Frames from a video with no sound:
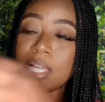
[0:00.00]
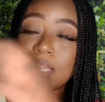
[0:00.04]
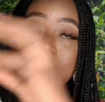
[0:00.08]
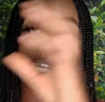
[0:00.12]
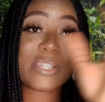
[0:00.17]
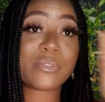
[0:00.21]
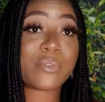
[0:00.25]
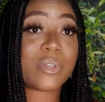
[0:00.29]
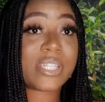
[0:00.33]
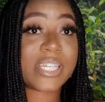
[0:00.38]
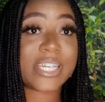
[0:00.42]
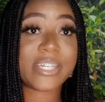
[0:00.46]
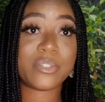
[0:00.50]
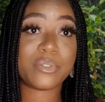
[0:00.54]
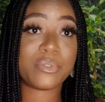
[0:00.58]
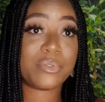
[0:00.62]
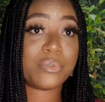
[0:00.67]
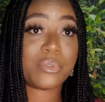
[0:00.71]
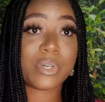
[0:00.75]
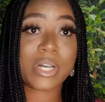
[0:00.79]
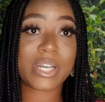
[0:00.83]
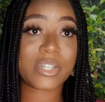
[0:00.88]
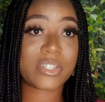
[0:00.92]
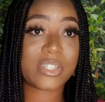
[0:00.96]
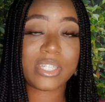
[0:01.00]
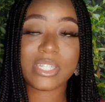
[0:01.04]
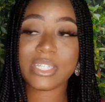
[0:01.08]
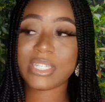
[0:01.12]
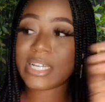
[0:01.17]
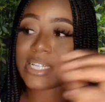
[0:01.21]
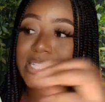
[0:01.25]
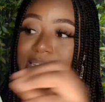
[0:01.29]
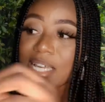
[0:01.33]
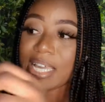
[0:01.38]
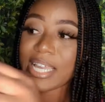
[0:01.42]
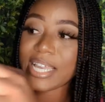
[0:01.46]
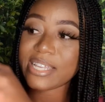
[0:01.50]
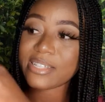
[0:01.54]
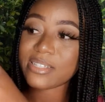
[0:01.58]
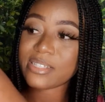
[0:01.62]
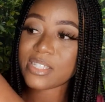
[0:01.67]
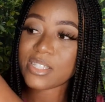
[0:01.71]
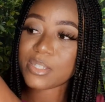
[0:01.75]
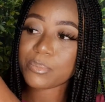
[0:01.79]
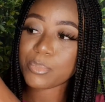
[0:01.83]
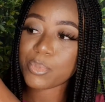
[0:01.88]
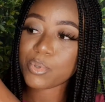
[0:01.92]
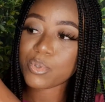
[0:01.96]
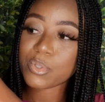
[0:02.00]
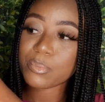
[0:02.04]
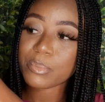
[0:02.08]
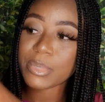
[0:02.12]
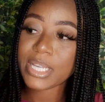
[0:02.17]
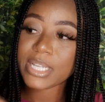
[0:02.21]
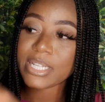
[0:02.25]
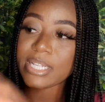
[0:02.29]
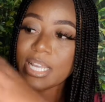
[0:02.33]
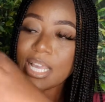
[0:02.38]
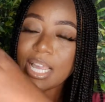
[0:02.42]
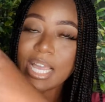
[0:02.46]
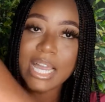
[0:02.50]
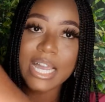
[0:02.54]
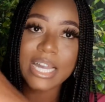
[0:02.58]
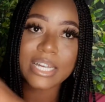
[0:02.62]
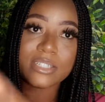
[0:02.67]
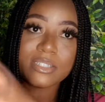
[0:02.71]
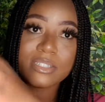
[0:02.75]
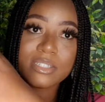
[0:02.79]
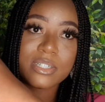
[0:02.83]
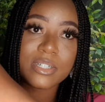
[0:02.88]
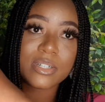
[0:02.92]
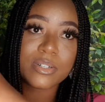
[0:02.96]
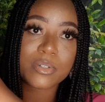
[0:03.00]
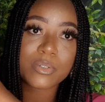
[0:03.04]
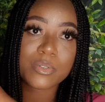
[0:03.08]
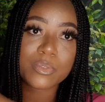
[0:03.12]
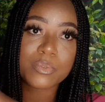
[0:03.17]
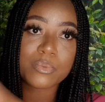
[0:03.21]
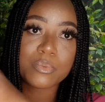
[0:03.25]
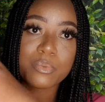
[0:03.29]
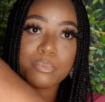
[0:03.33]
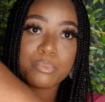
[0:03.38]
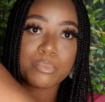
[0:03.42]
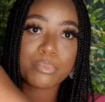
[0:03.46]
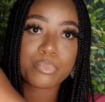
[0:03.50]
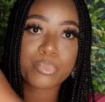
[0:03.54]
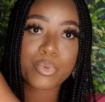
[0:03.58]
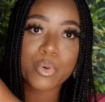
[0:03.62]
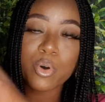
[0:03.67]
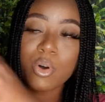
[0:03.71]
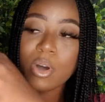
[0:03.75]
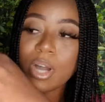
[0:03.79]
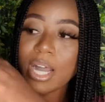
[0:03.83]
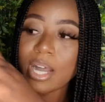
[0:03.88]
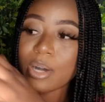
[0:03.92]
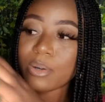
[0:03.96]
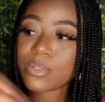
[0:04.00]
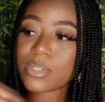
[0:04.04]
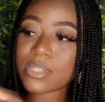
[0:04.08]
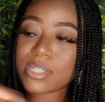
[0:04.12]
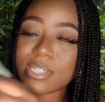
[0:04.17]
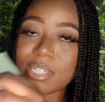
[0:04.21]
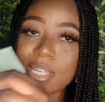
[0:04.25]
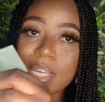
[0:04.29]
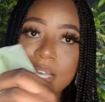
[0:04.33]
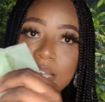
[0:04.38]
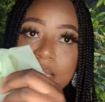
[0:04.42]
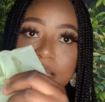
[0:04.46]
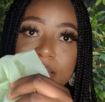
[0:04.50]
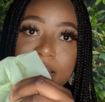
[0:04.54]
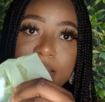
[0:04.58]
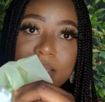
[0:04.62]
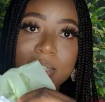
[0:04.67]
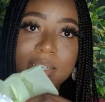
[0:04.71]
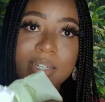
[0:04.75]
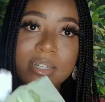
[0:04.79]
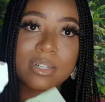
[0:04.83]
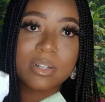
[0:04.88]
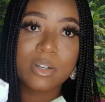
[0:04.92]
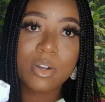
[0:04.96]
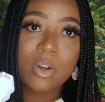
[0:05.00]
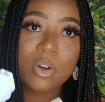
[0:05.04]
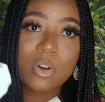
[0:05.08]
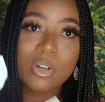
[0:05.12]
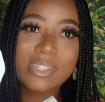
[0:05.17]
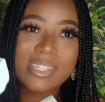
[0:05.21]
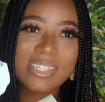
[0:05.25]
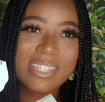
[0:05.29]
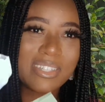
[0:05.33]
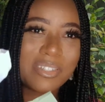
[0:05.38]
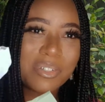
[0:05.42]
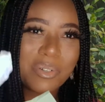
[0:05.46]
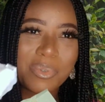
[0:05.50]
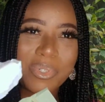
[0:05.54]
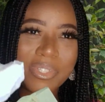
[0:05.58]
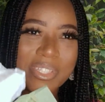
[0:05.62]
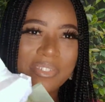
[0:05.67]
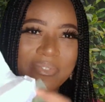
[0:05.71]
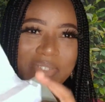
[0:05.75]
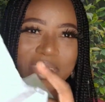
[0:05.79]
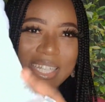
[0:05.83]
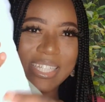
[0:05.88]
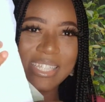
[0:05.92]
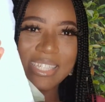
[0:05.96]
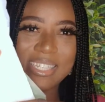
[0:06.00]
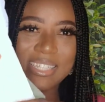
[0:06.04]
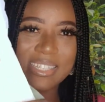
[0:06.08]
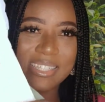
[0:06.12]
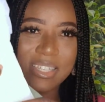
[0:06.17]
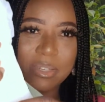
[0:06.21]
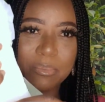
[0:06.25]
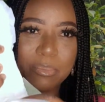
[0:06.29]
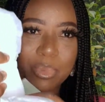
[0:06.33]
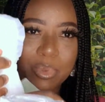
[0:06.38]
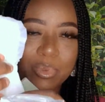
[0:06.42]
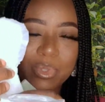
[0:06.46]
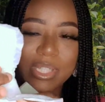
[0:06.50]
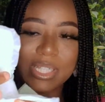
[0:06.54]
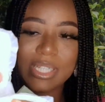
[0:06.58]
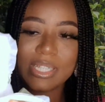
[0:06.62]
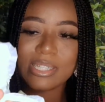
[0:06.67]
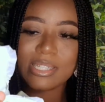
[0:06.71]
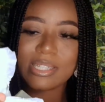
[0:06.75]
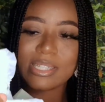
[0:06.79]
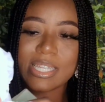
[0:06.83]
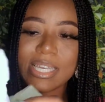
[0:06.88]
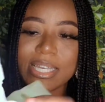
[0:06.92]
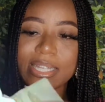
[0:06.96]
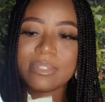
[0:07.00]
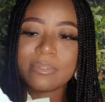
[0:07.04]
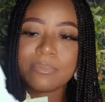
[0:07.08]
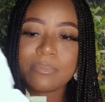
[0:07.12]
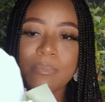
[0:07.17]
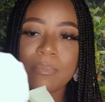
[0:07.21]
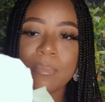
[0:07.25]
That's what I do actually. That's how I dispose mine, and pour out the cotton or whatever it is they put inside.